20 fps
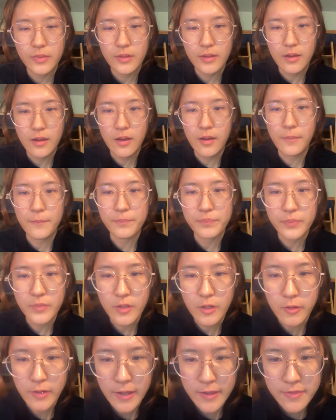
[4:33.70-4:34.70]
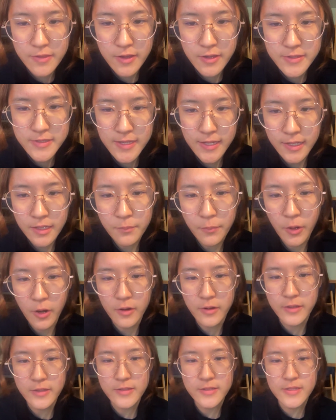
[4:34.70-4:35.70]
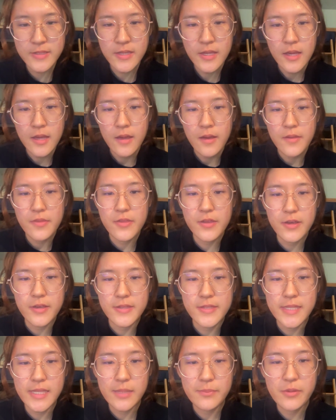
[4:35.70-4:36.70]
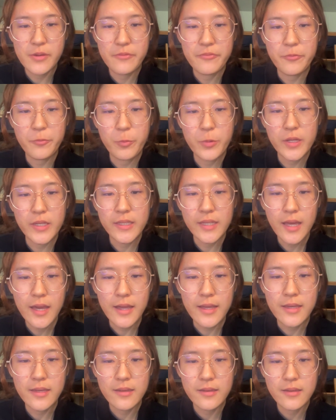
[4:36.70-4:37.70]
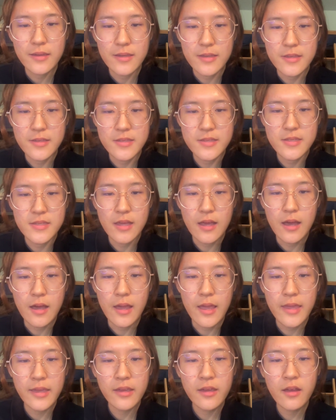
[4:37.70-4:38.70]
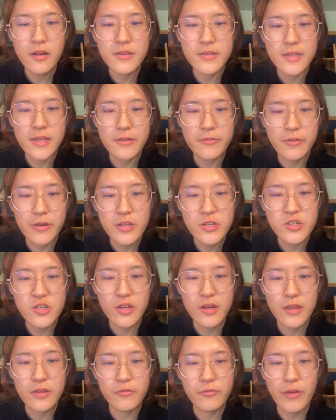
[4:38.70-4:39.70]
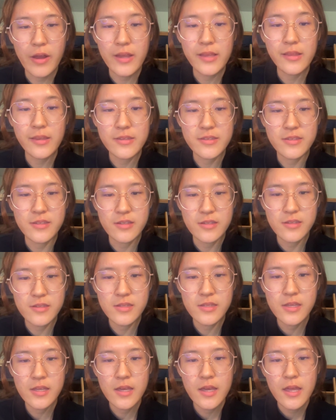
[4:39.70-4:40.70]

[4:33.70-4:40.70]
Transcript: The second part is the theme of week 9 is incarceration and rightlessness.